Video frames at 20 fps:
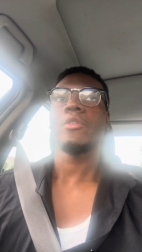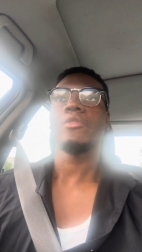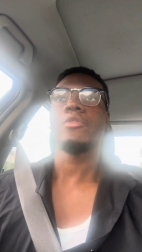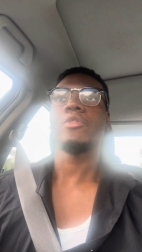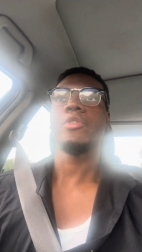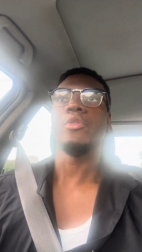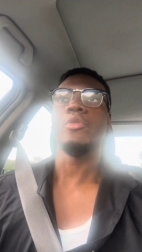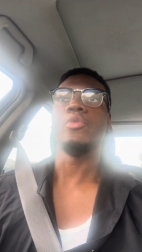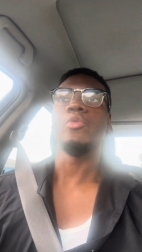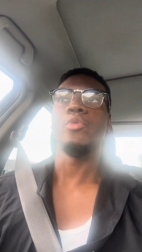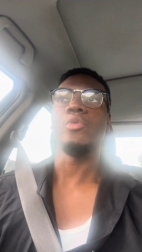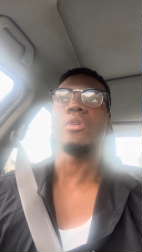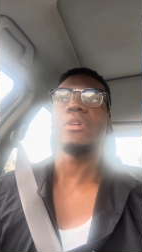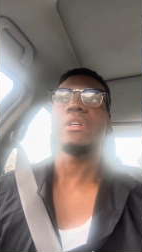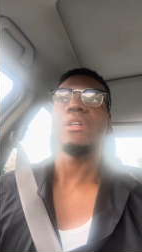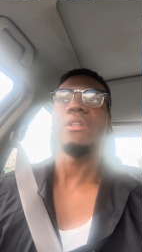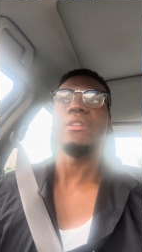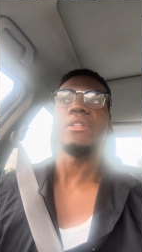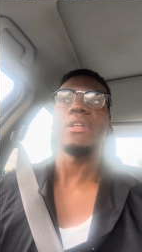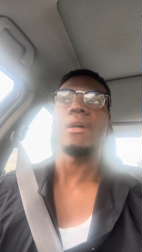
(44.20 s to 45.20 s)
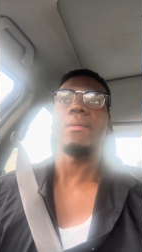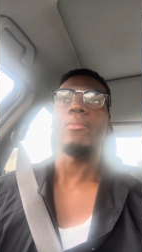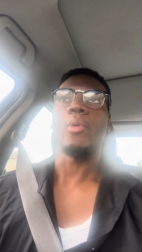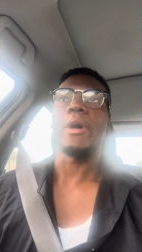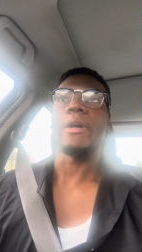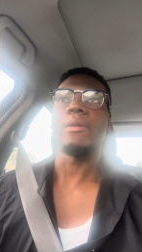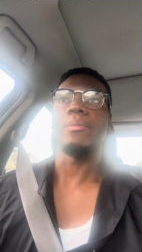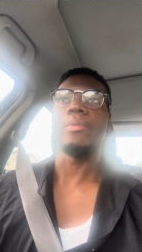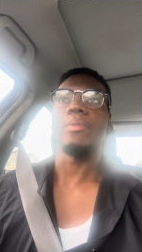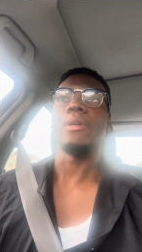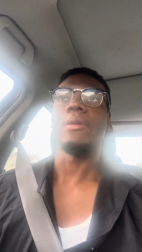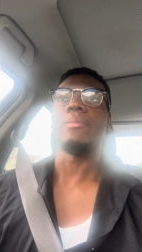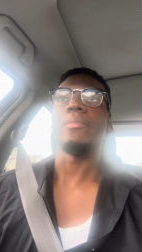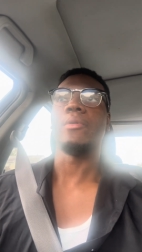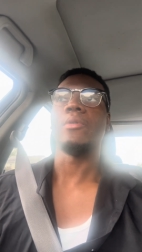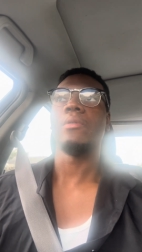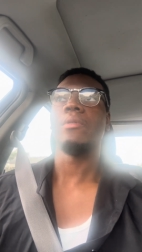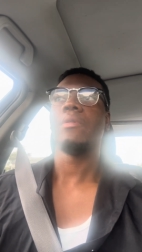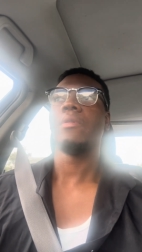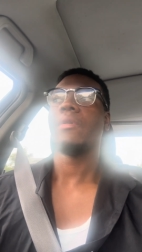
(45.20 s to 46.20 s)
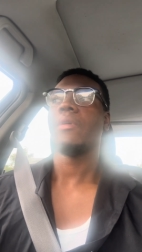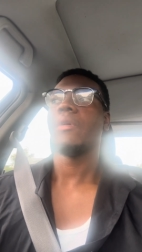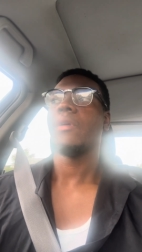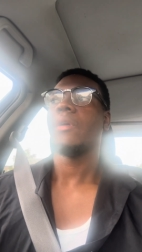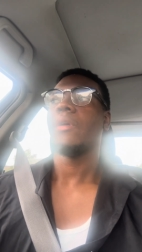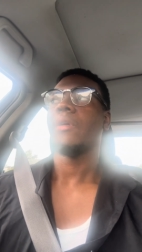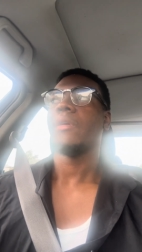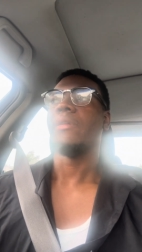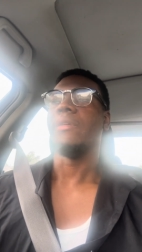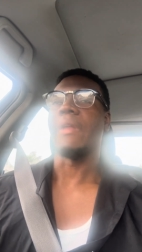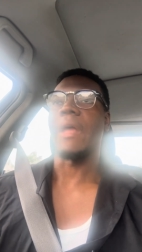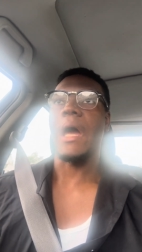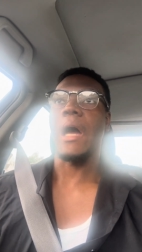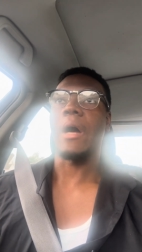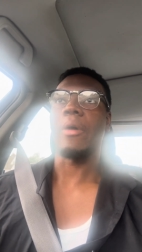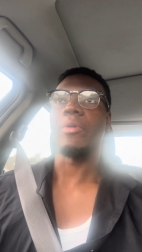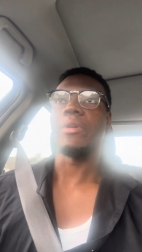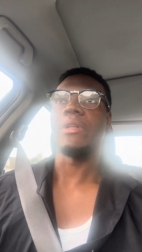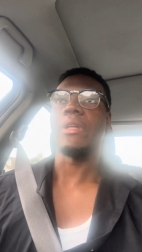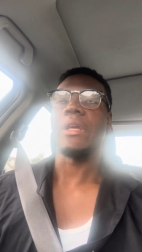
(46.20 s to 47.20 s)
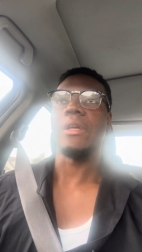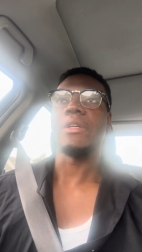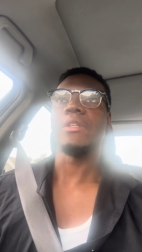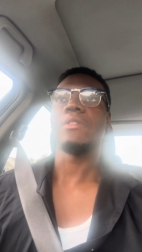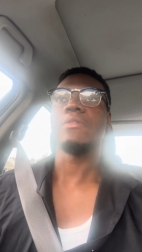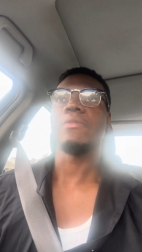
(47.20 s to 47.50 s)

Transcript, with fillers: to condemn white people nowadays